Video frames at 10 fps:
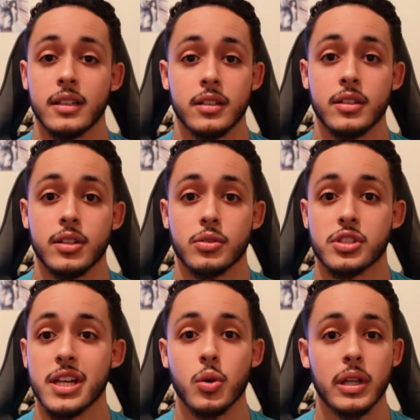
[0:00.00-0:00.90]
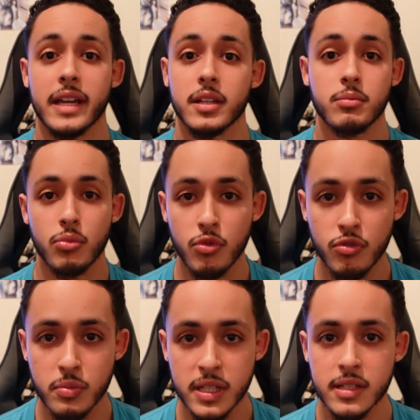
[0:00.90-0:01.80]
you know, single-legged
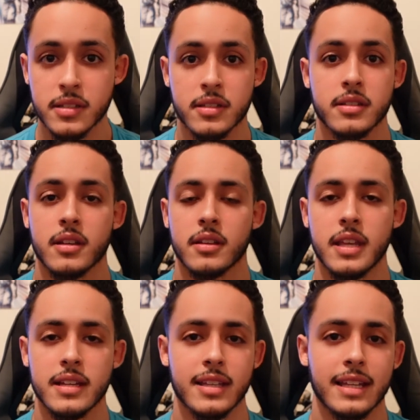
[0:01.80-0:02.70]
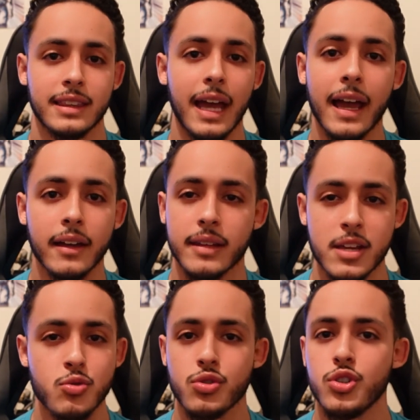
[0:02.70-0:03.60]
movements, things like that
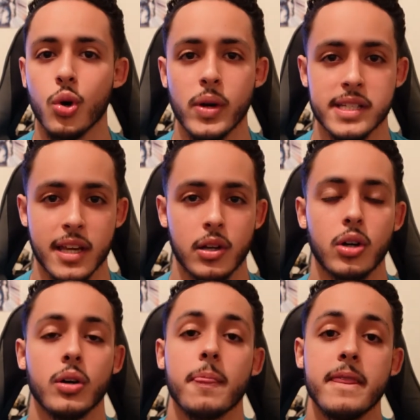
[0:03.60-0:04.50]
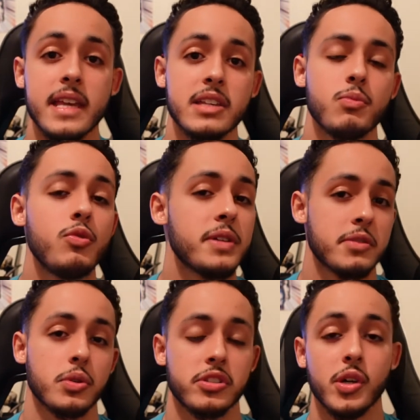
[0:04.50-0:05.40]
use no weights at all. These
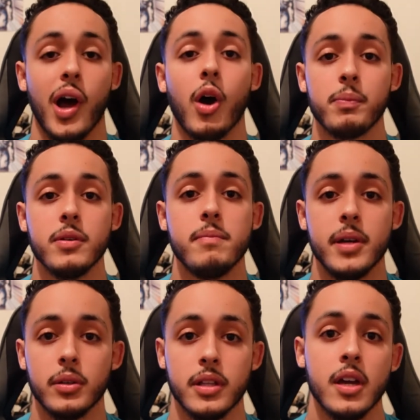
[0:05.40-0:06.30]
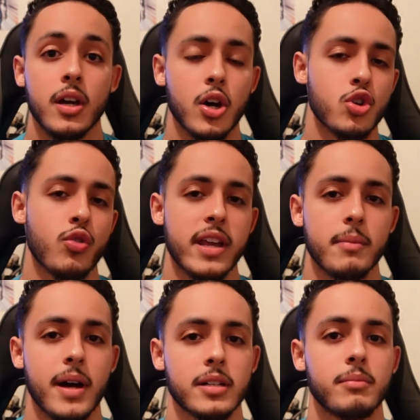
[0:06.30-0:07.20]
movements will still help you build a great
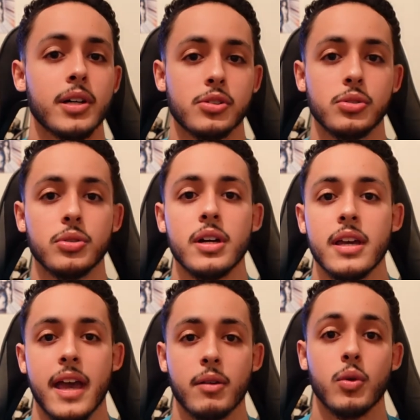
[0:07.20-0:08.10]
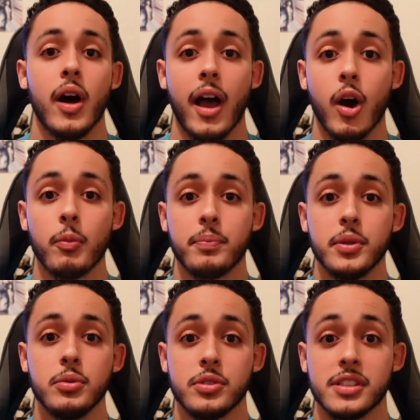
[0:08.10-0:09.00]
amount of muscle and will help
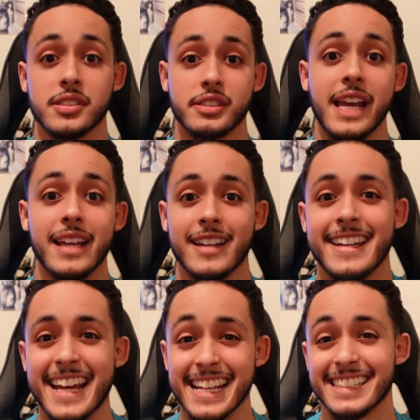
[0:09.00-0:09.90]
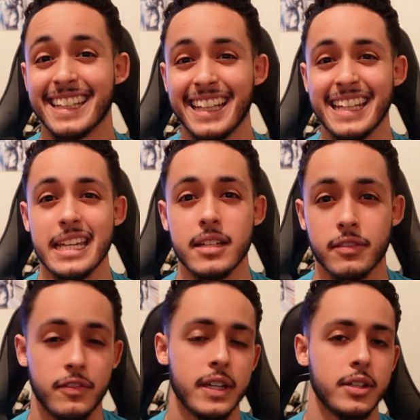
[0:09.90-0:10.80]
you sustain a nice lean
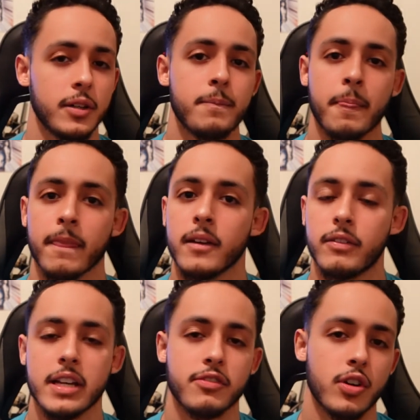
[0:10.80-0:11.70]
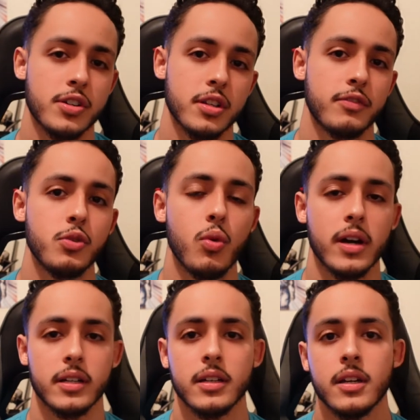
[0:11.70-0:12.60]
figure. Vice versa, if you
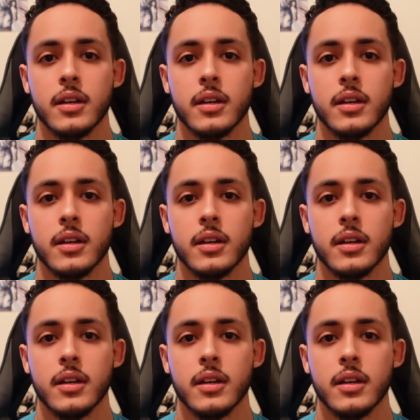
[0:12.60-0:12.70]
want to